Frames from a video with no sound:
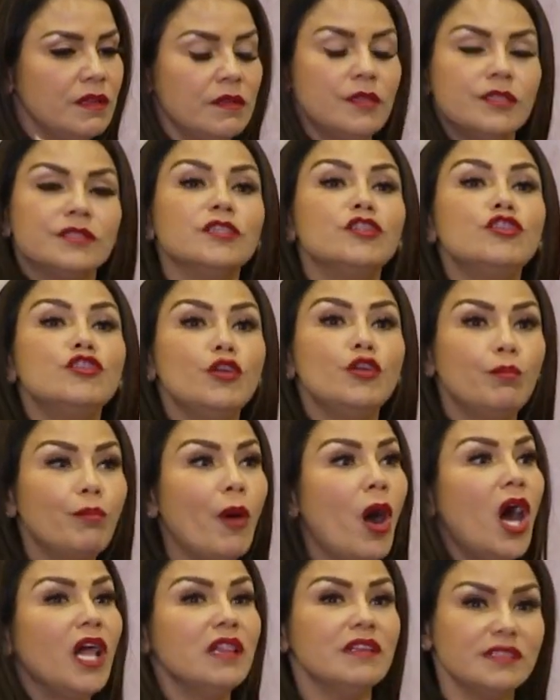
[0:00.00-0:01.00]
there's a new
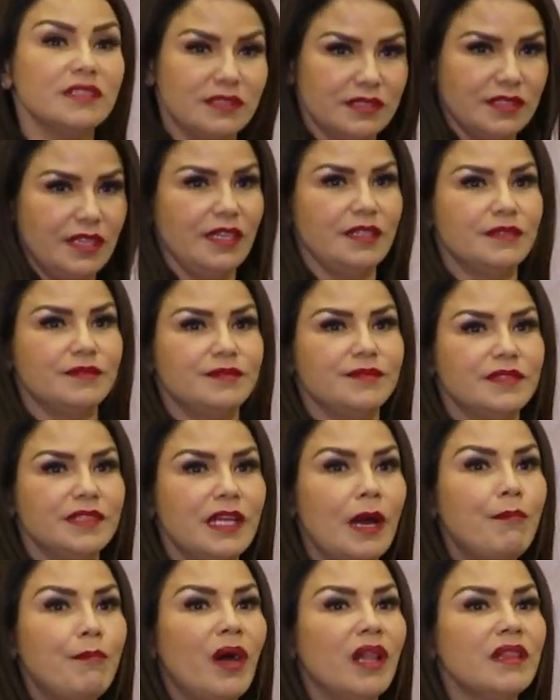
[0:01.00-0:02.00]
policy.
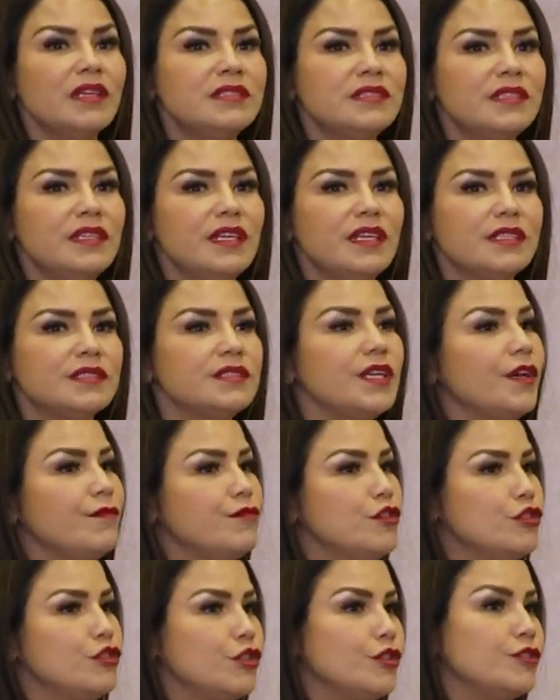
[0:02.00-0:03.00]
A policy is
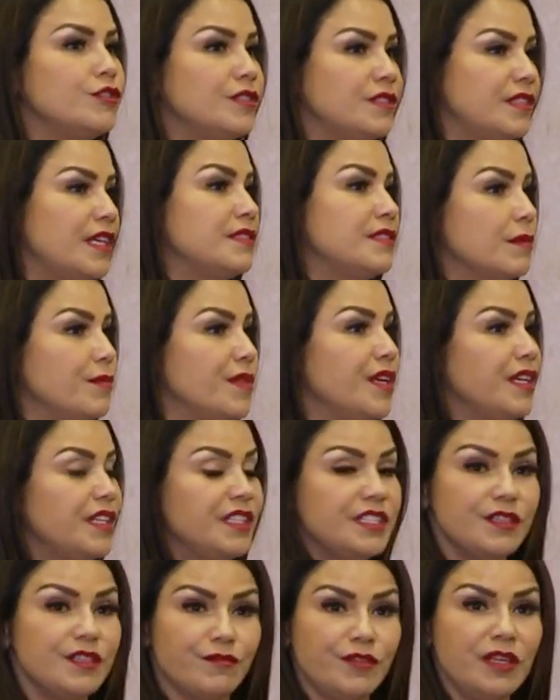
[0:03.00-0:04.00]
if you choose to say something
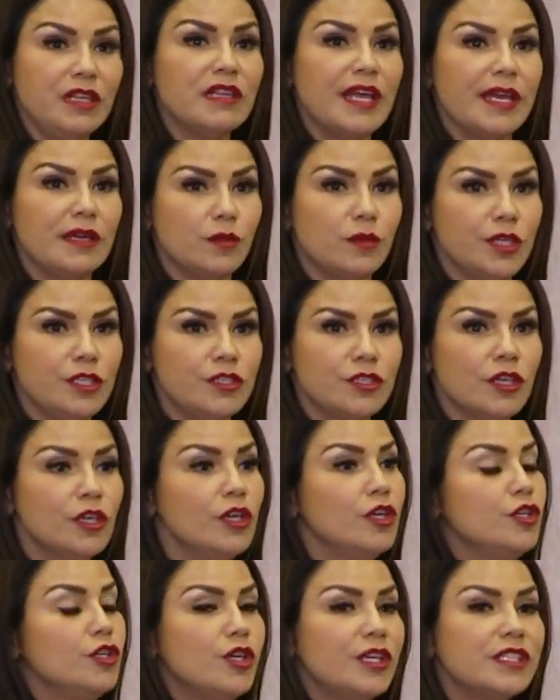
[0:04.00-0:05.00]
in a different language,
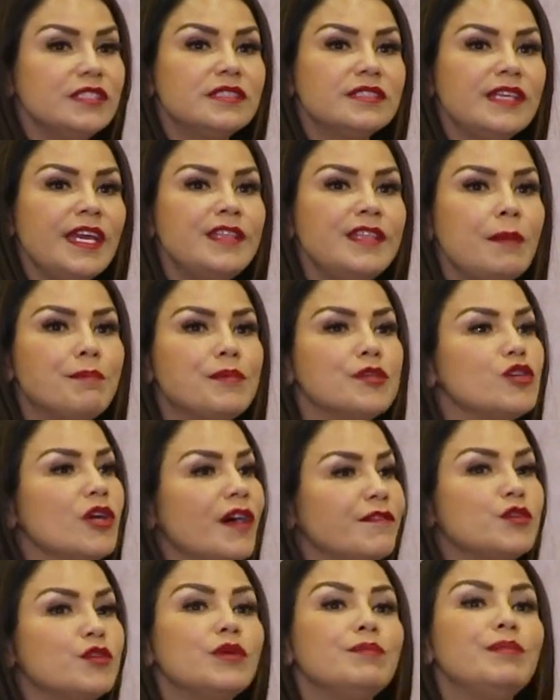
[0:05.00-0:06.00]
you can say that, but you
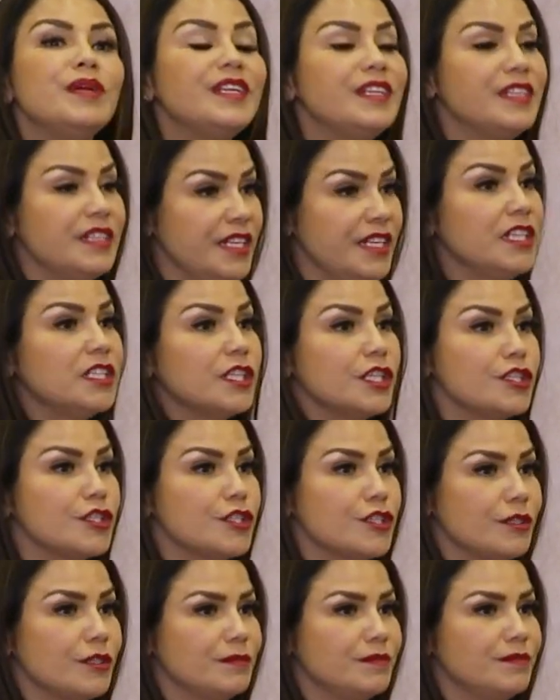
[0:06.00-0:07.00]
have to repeat it in
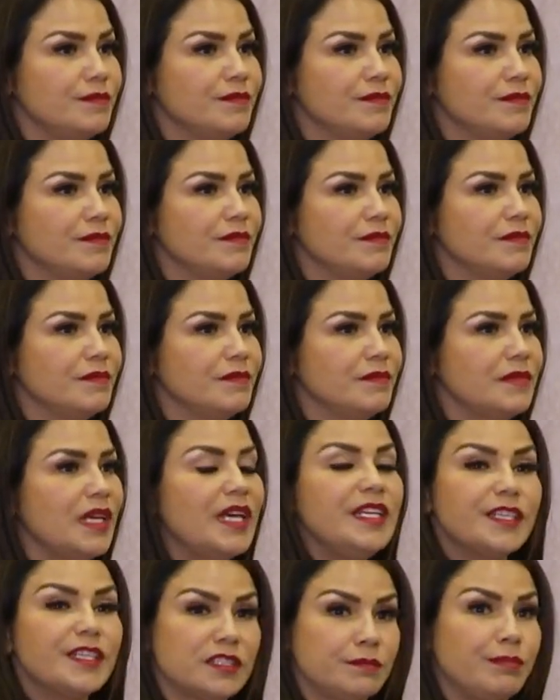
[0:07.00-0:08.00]
English
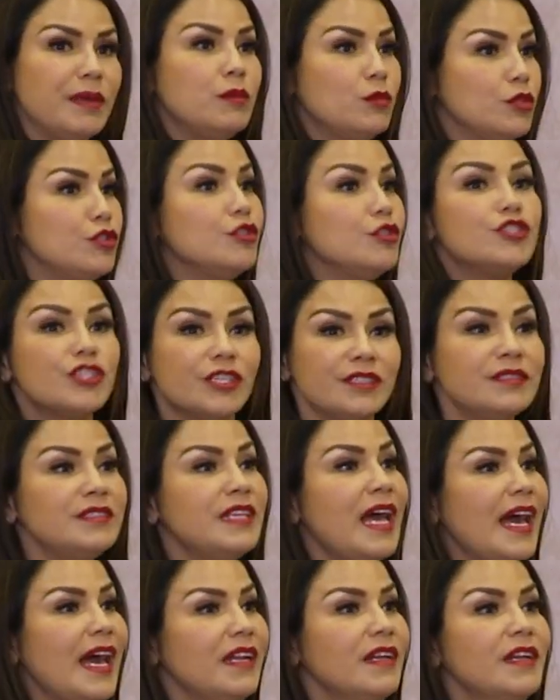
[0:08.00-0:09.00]
and explain what you just
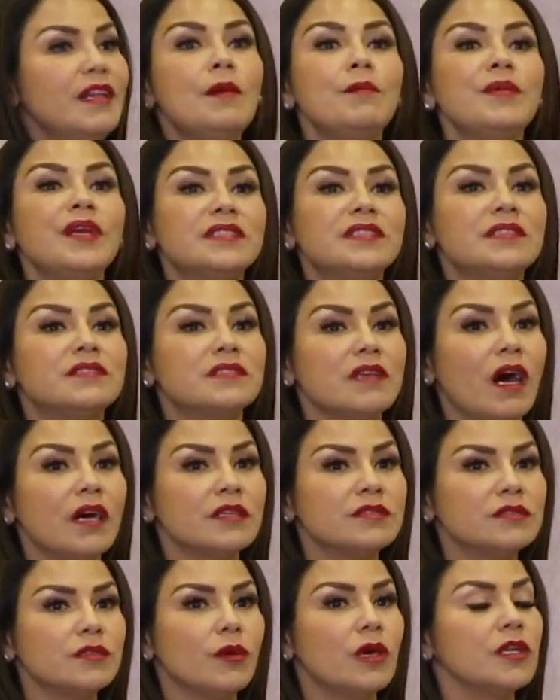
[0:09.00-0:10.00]
said, because it's
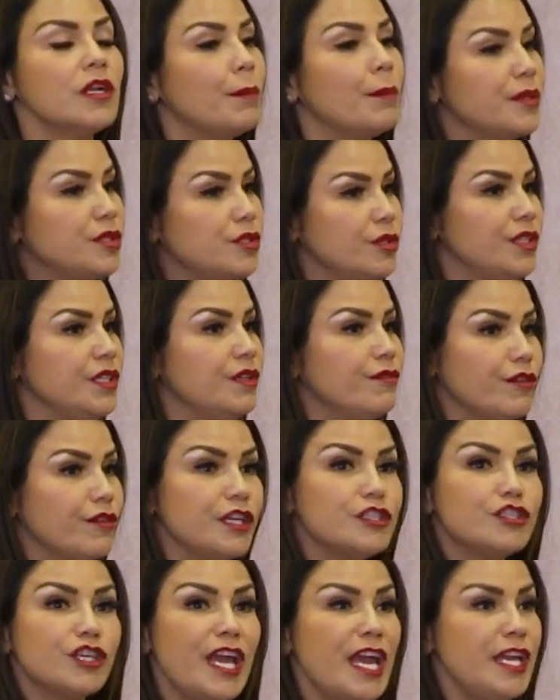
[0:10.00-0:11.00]
also an opportunity for
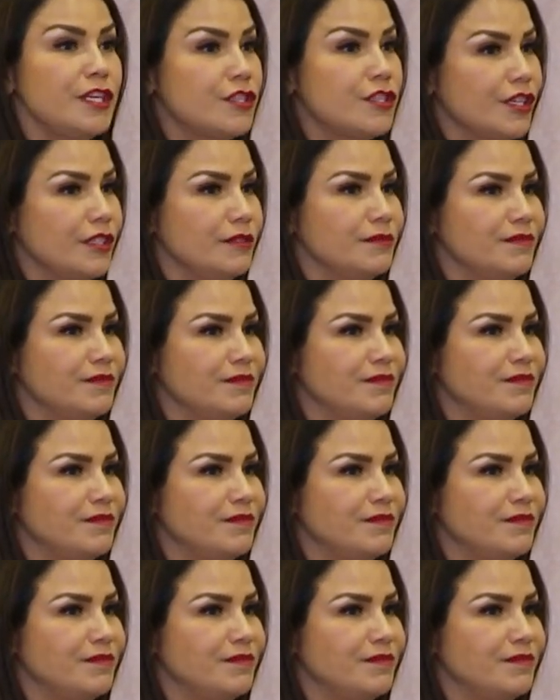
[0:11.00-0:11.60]
education.